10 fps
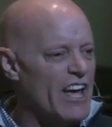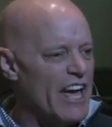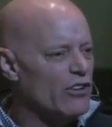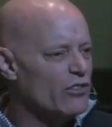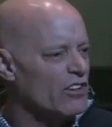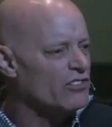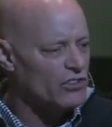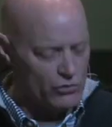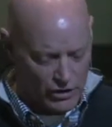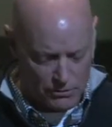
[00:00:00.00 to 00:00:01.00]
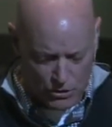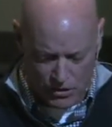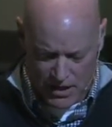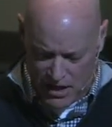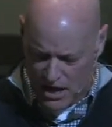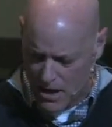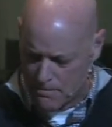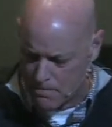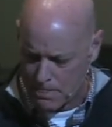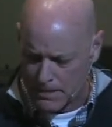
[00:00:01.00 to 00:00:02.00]
handled this incredible
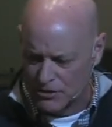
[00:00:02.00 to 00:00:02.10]
um,